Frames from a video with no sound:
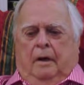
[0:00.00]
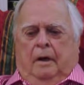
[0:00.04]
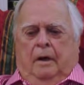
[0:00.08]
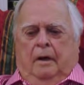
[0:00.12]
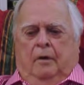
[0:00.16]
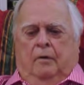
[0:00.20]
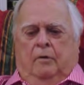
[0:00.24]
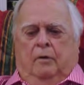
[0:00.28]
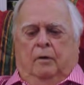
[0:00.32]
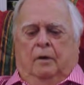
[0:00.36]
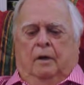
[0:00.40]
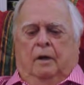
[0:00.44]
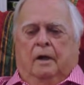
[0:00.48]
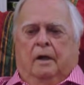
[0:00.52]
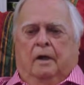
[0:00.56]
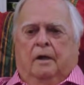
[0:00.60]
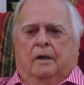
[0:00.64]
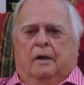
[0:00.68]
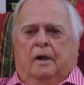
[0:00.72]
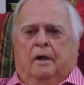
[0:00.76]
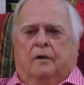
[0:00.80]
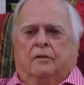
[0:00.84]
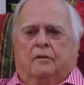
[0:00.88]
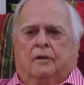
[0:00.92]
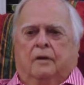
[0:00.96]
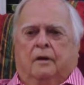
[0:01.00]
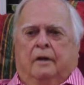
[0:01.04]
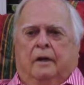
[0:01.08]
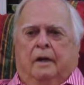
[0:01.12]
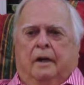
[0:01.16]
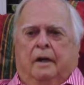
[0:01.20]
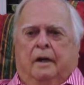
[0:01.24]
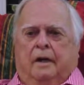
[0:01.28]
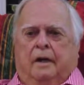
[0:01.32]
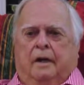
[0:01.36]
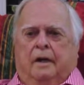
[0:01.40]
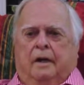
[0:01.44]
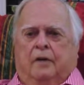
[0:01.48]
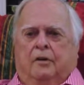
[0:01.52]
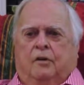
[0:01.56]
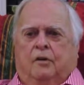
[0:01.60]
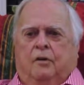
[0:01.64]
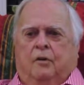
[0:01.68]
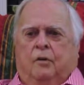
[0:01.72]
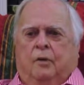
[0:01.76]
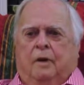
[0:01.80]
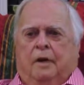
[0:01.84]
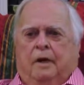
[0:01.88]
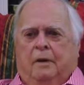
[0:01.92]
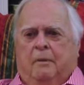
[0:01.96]
he really doesn't get
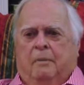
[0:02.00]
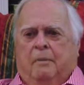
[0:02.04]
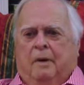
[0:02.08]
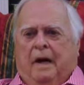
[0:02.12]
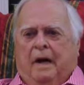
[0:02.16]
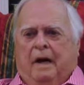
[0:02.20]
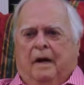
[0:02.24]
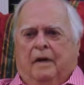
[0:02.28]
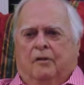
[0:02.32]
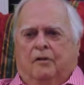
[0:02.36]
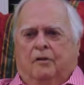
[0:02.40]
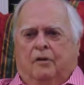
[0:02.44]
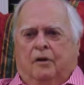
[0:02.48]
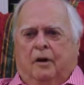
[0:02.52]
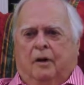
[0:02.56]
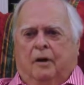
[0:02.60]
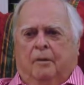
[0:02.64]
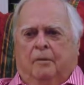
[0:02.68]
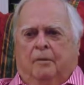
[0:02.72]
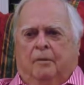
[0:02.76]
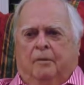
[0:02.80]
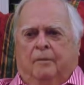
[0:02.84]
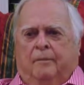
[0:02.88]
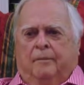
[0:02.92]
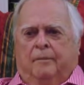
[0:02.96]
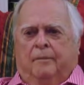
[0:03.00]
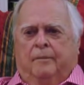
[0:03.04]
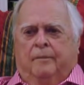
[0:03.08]
into any bad trouble.